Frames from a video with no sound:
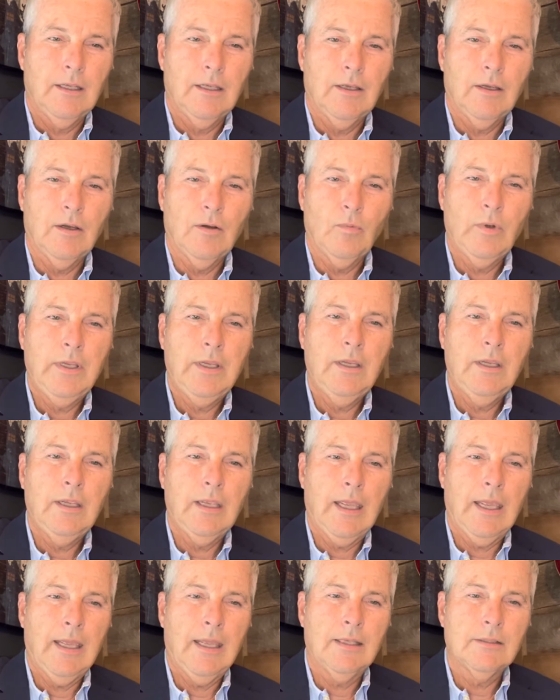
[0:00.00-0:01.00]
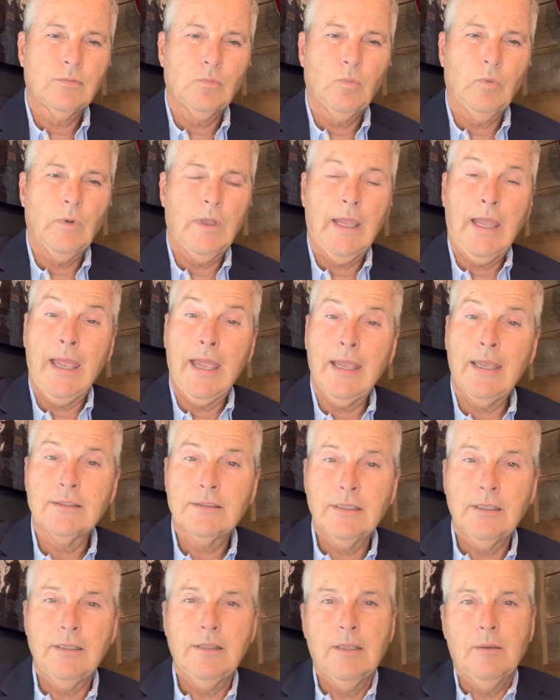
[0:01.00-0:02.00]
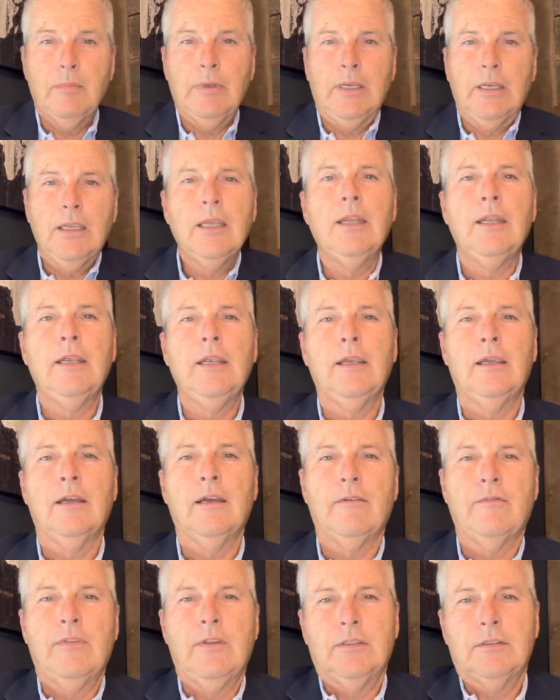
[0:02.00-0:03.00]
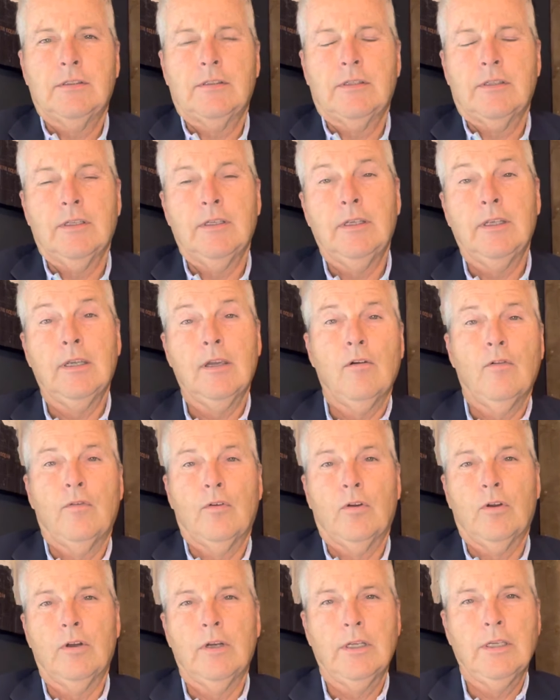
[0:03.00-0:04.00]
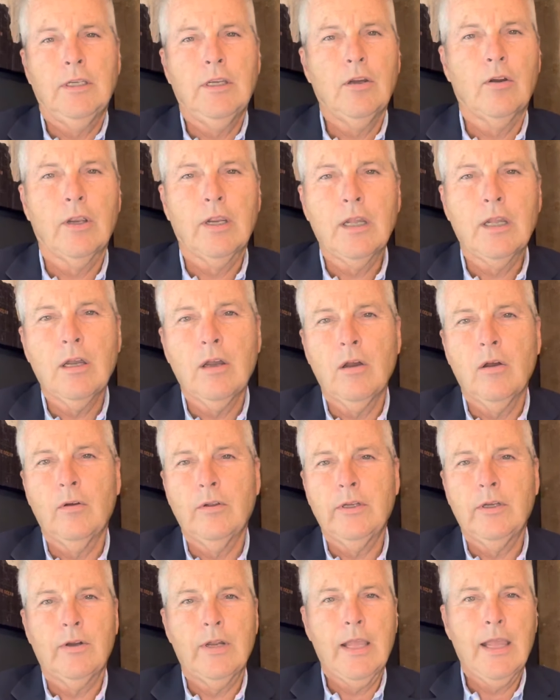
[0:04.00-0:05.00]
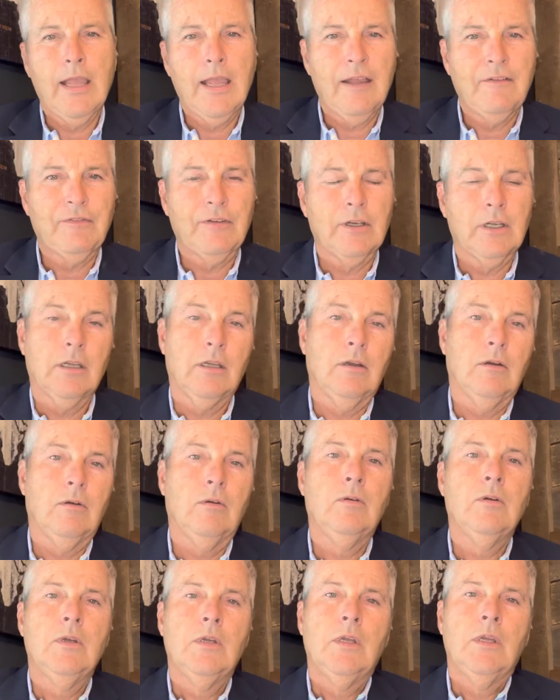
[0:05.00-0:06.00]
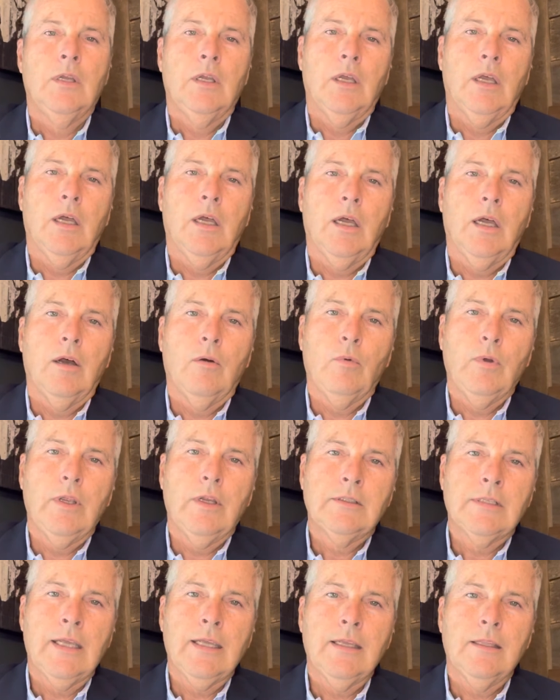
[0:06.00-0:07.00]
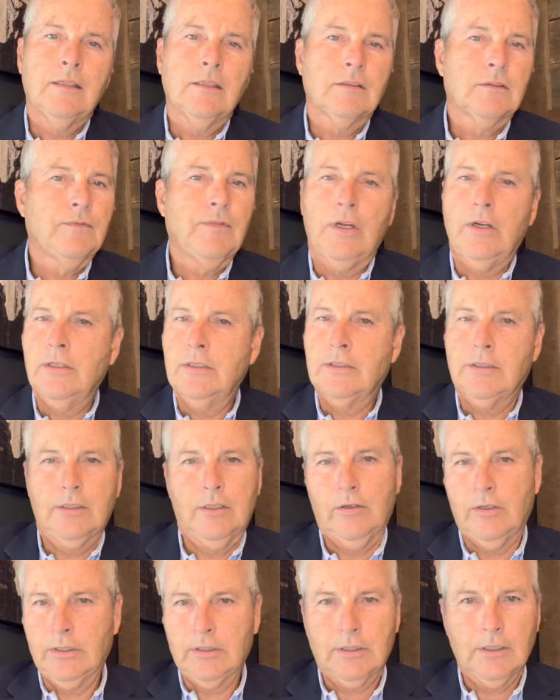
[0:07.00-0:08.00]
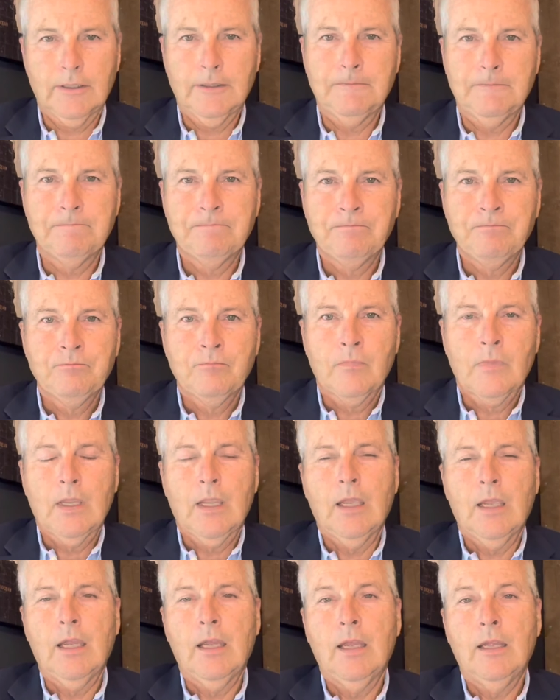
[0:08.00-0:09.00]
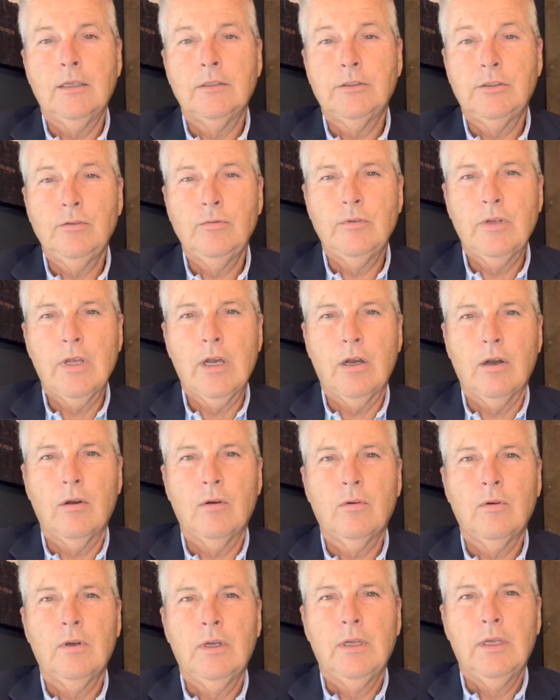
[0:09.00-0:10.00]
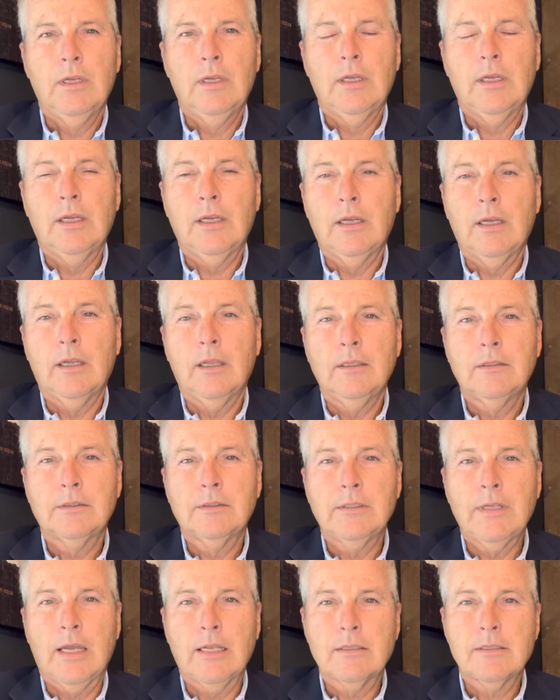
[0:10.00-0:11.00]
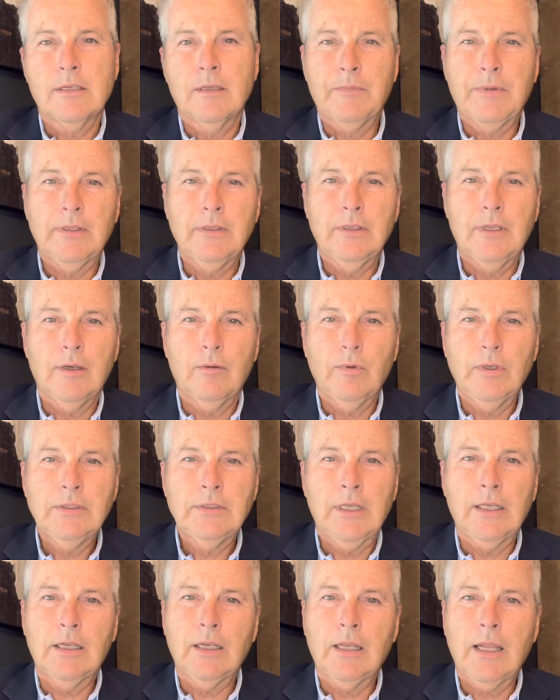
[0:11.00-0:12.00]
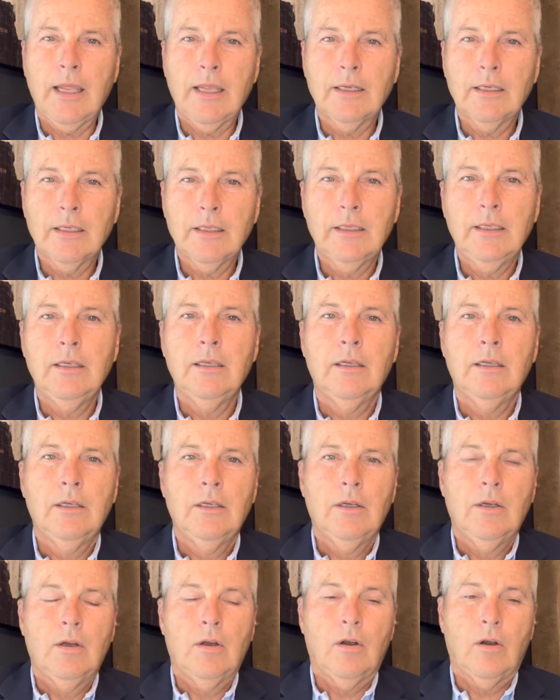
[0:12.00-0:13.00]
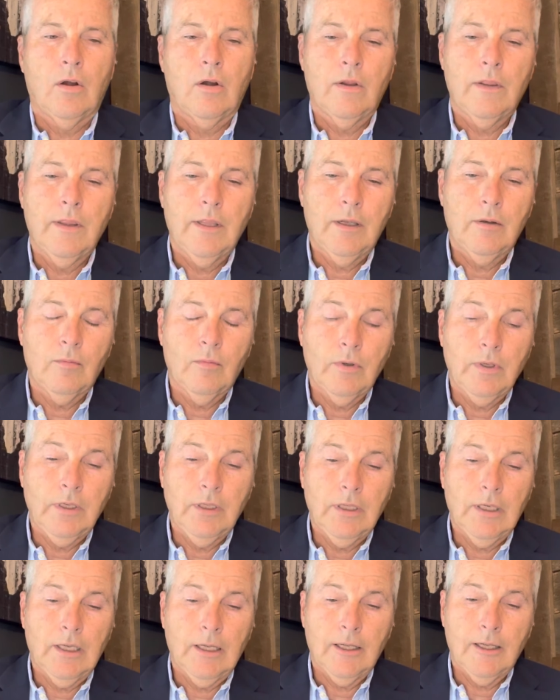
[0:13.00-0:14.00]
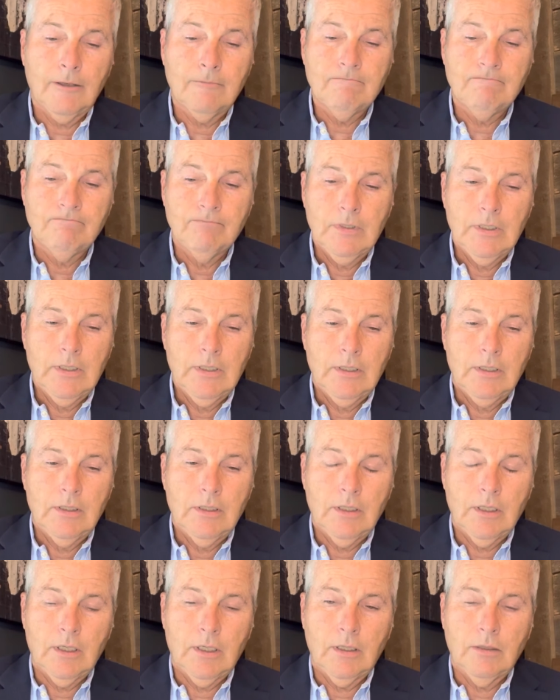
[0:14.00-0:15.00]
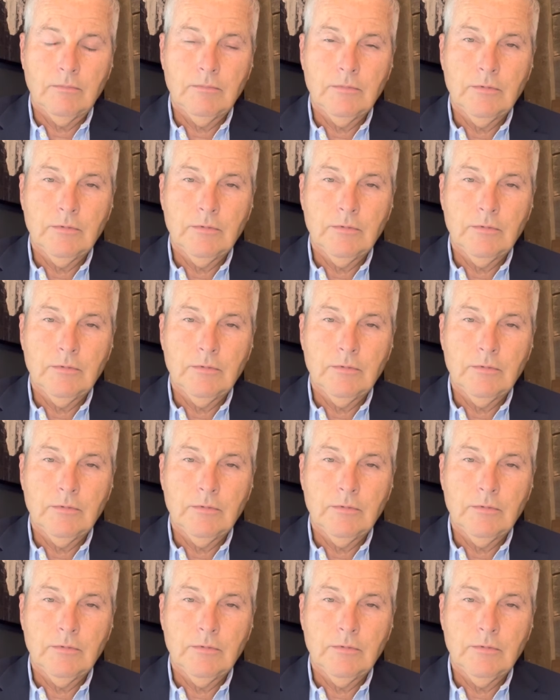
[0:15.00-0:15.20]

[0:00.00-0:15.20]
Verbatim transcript: uh, we, as as in the beginning of this thing over a year ago, year and a half ago, uh, we take this very seriously. As you know, uh, it's not something that we take lightly or that we um, uh,